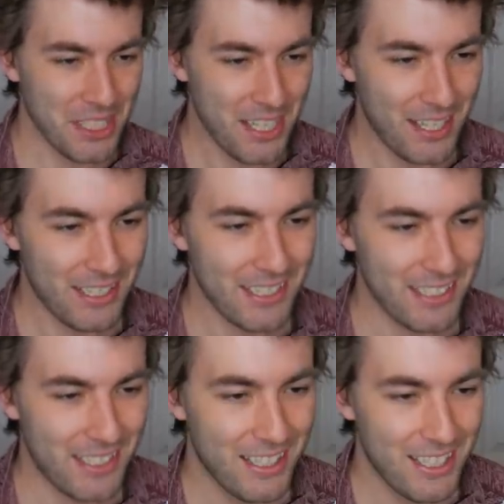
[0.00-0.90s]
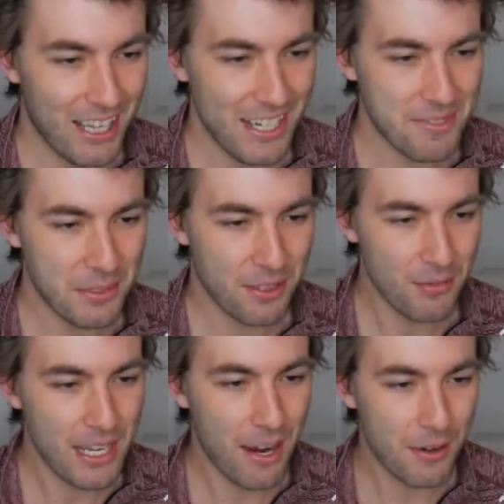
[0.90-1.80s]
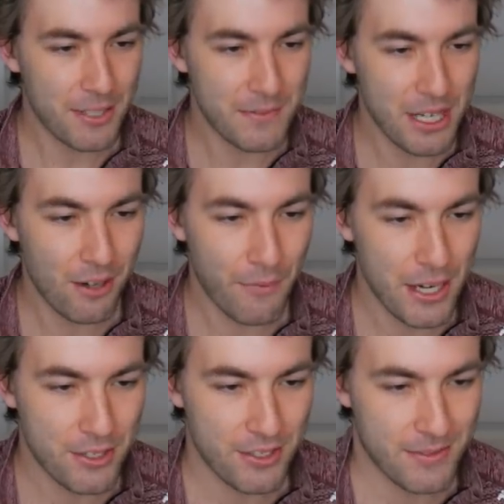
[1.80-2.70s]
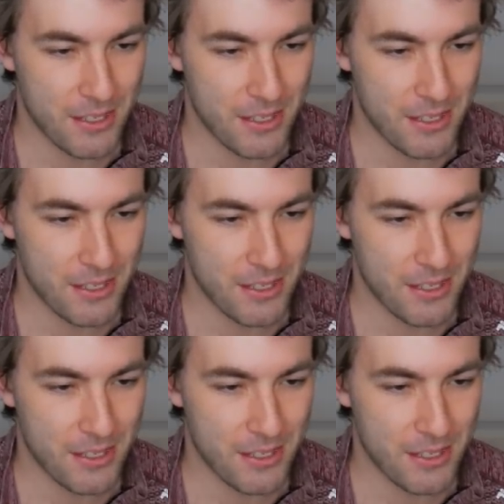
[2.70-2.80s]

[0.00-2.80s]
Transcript: I just want 3 hours of derivations